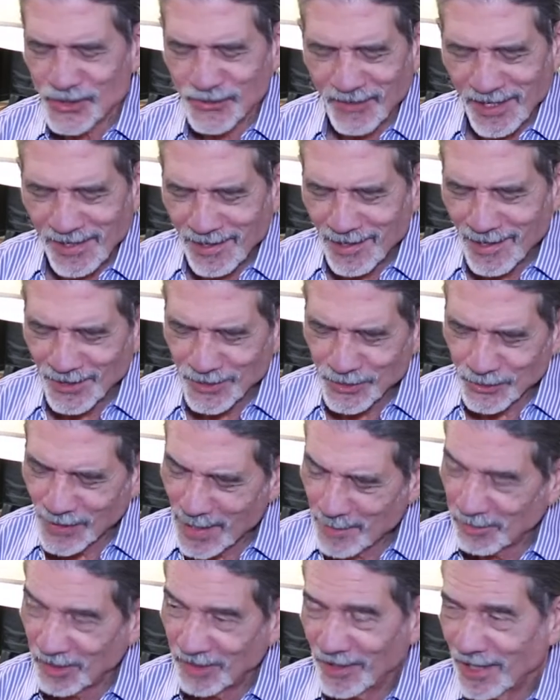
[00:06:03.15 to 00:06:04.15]
very hard to
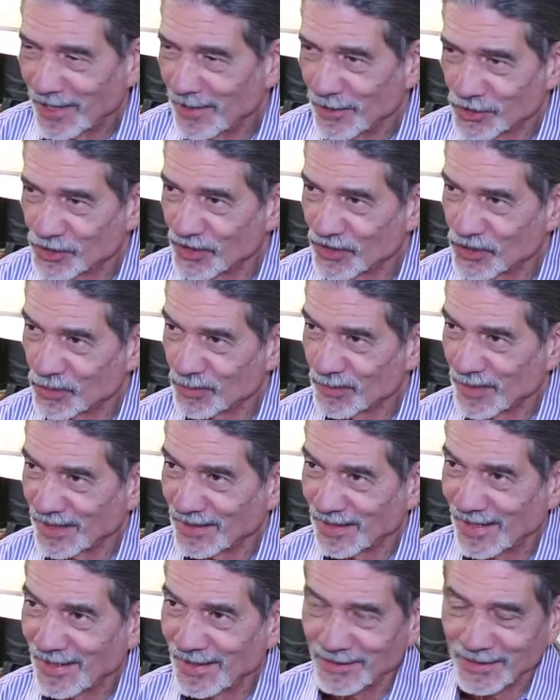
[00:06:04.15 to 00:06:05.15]
amplify this
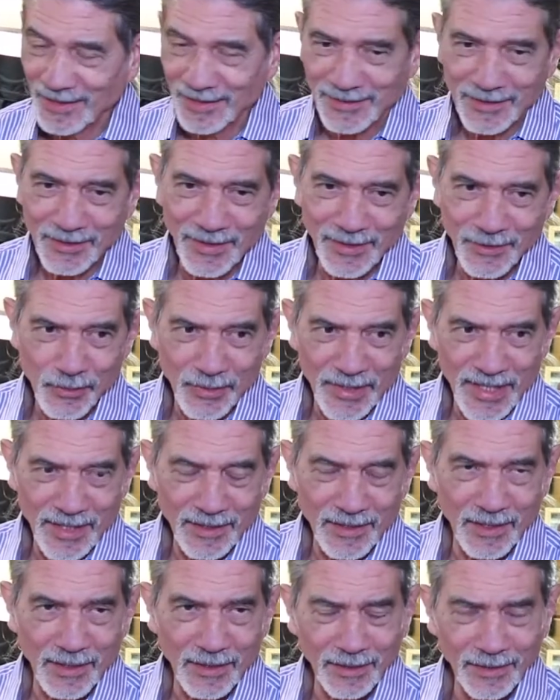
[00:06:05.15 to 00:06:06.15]
instrument, and
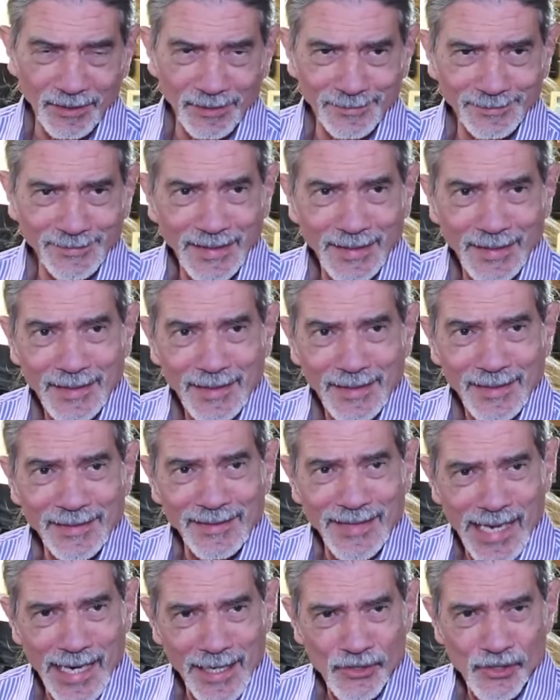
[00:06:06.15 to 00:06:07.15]
Greek
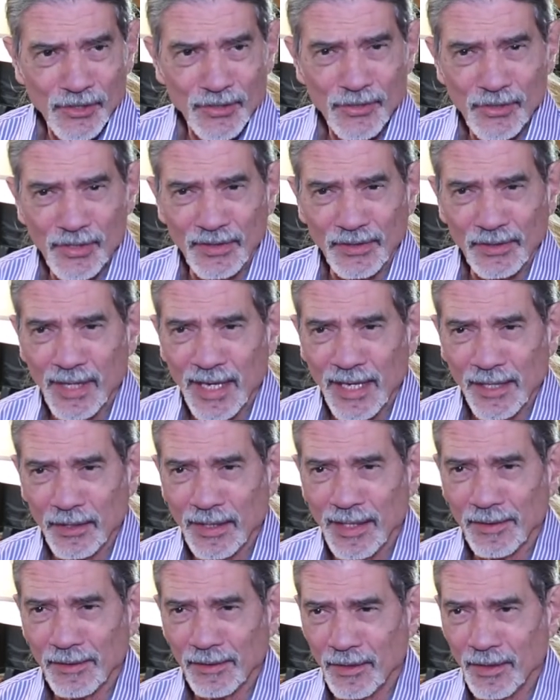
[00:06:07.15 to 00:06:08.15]
dancers
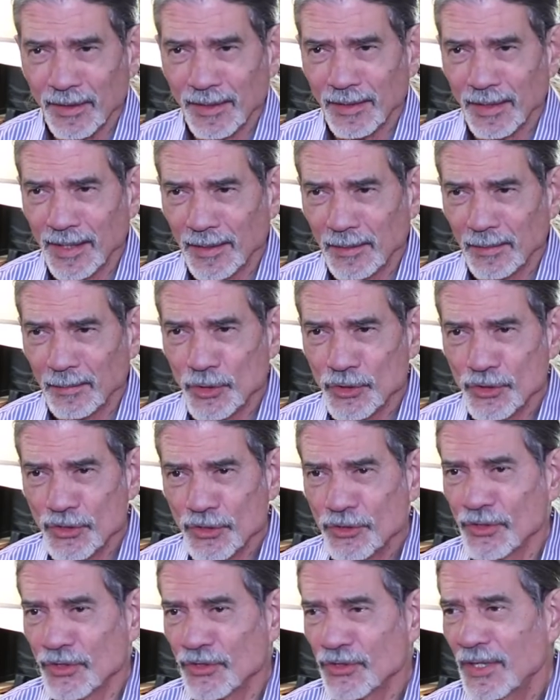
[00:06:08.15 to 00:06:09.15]
and
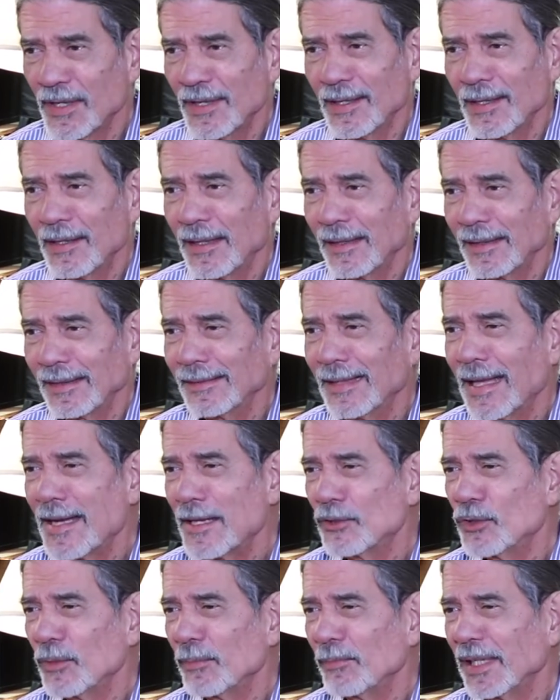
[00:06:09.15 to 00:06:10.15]
musicians
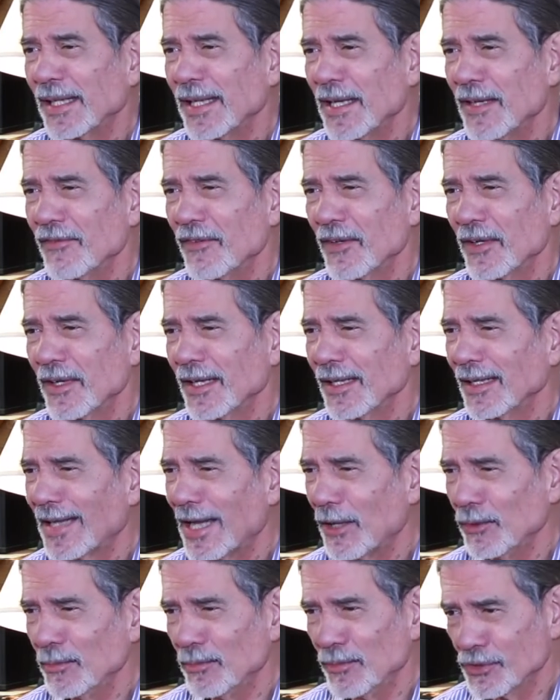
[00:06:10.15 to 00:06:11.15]
like to play very
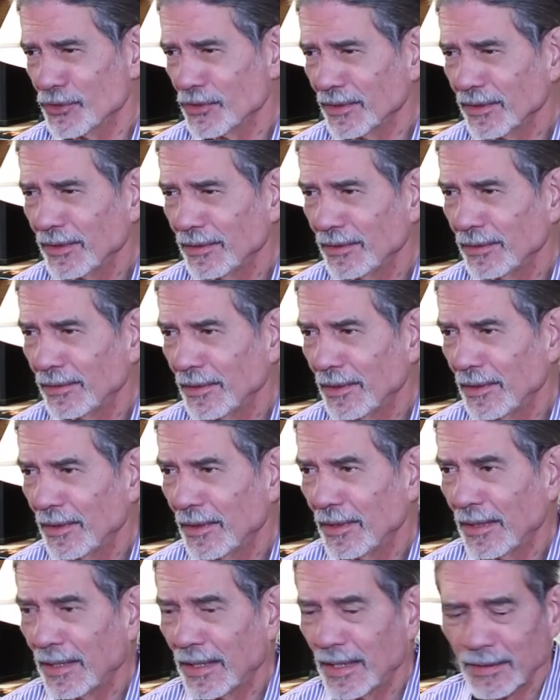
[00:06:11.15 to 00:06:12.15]
loud music,
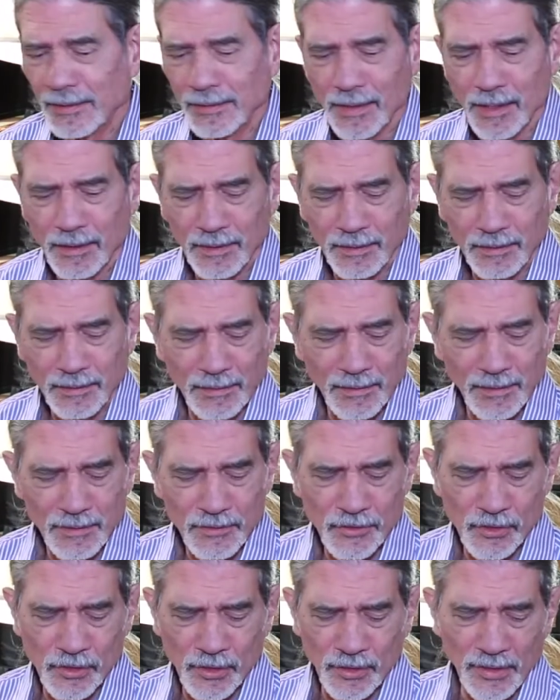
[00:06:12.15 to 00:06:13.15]
and
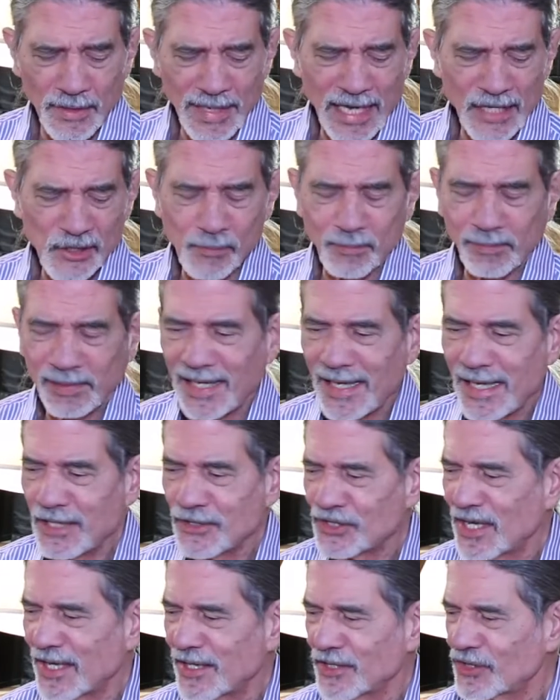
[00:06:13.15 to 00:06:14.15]
so its
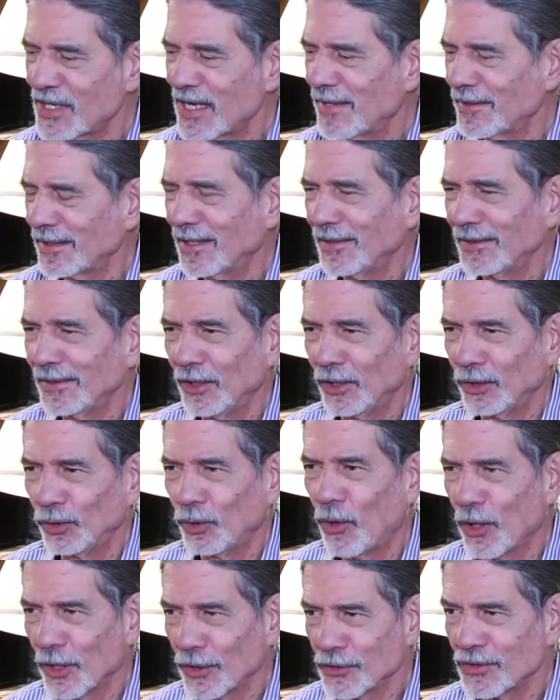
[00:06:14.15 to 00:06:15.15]
place has gotten a little
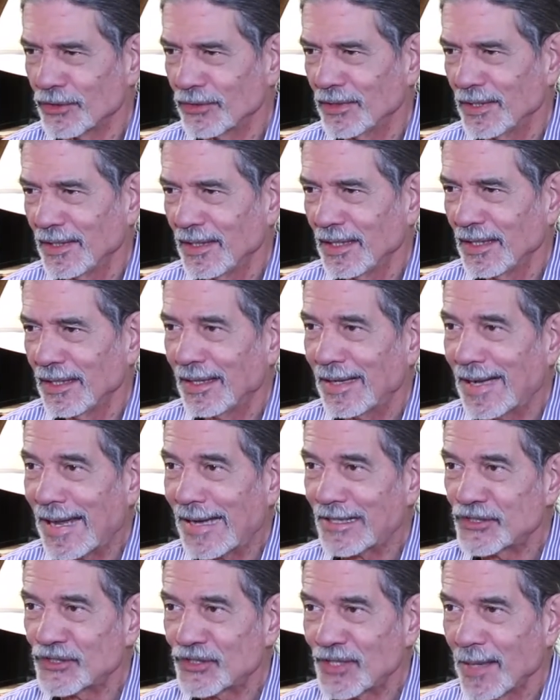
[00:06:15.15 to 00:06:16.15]
lost,
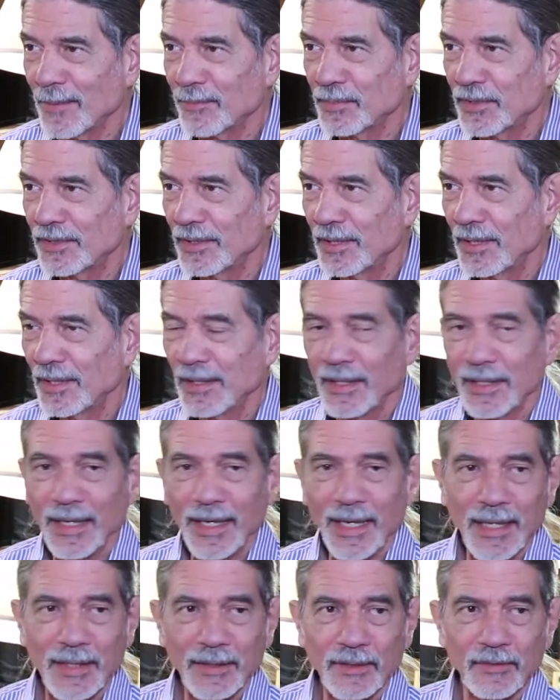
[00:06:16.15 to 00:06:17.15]
except
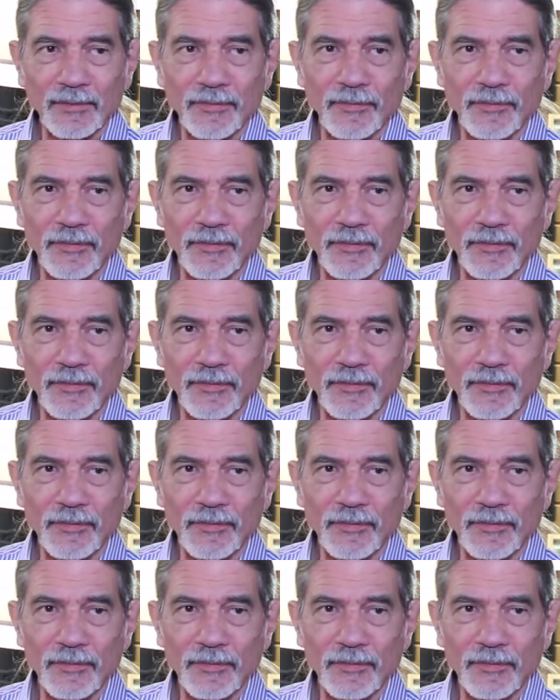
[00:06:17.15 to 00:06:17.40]
in